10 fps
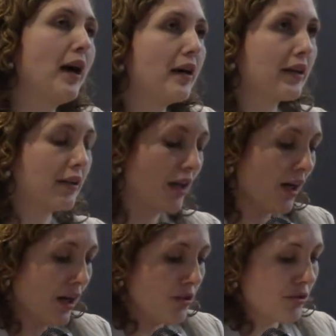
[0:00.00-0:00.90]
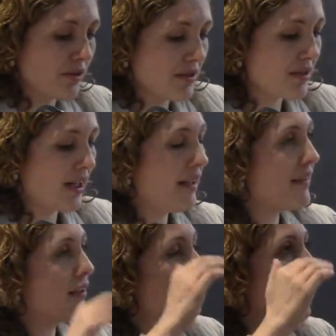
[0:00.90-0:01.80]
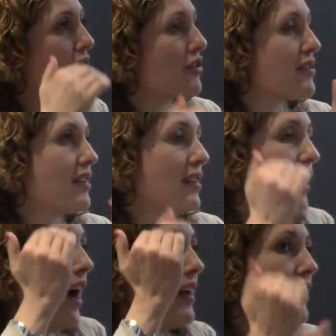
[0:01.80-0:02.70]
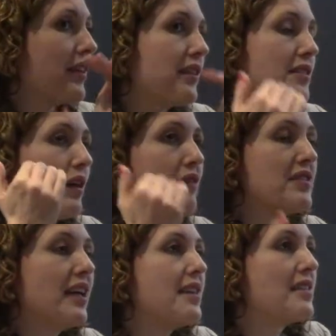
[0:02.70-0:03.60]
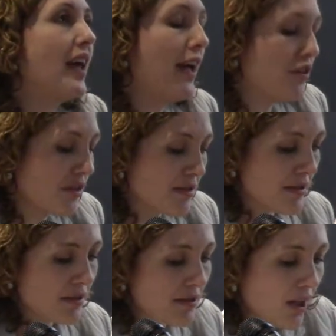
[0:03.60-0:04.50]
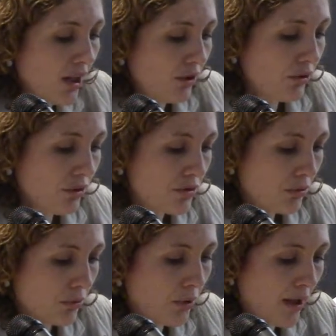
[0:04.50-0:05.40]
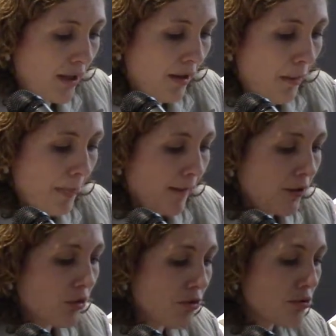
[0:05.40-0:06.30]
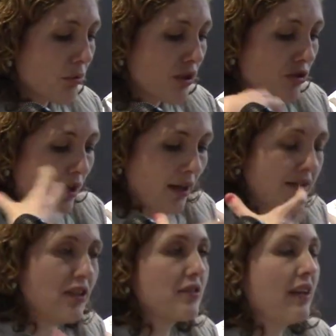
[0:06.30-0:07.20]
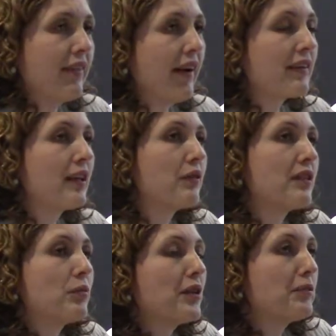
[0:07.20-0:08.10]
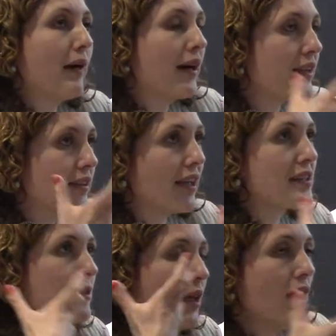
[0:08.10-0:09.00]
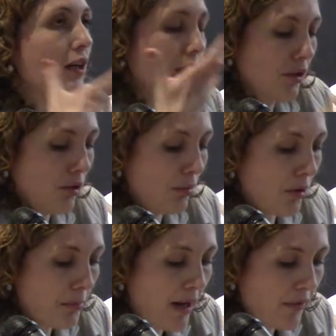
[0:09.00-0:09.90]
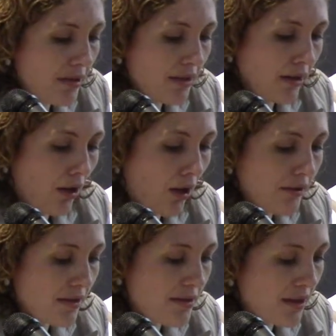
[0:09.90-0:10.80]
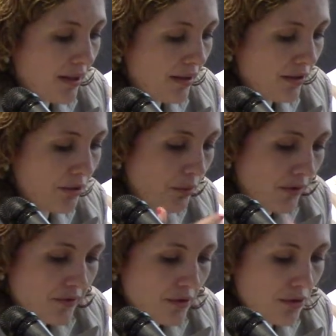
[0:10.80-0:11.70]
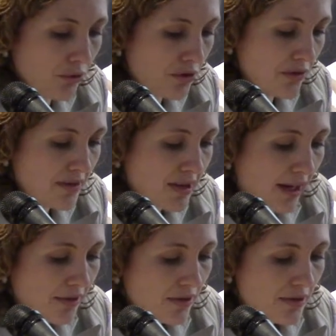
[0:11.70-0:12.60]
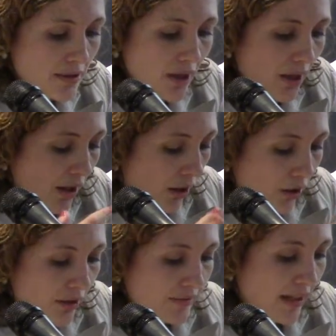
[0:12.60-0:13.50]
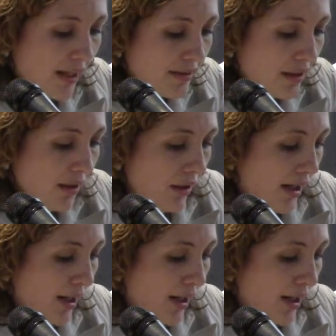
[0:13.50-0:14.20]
market to the state that changes the hierarchies of state agencies, those who deals directly with the world market gets, you know, more power than others that deal with the social sectors, all of that.